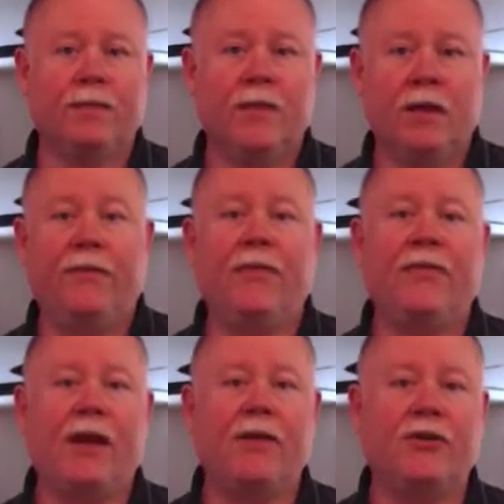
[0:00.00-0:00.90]
And if you
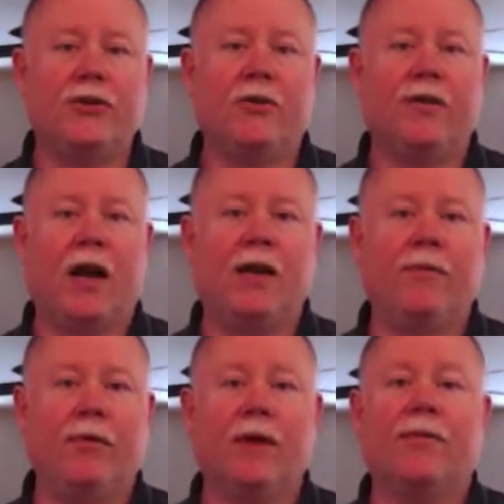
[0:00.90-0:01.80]
find the show
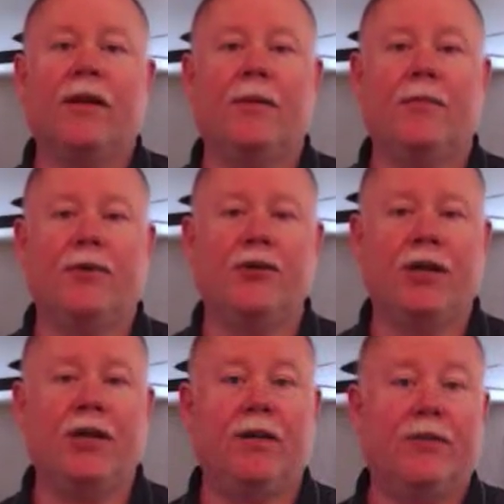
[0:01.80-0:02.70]
valuable, I'd really
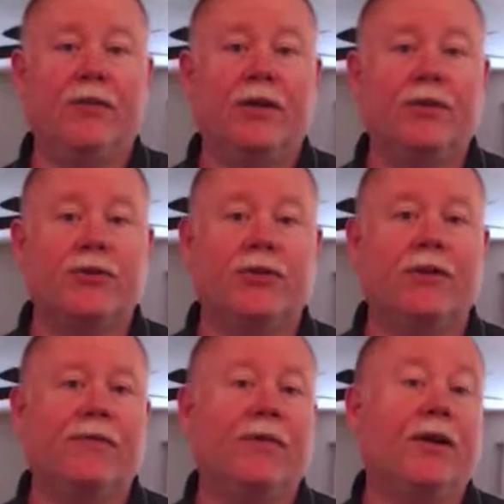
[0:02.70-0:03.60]
appreciate it if you'd consider
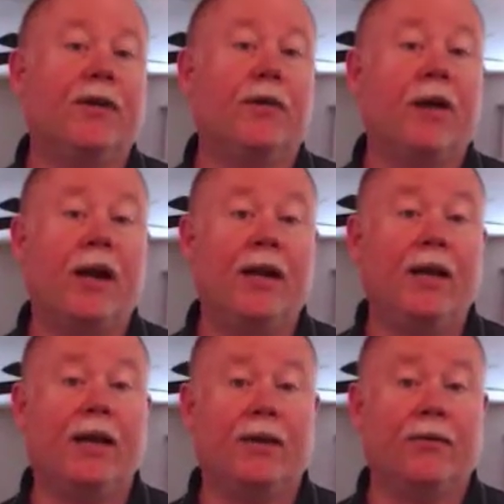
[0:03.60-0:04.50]
giving a
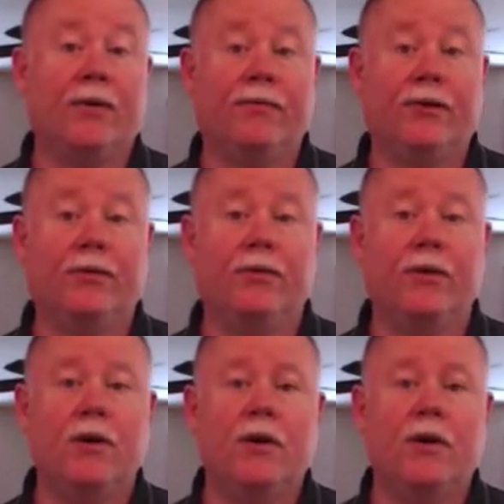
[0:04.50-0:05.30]
rating and a review.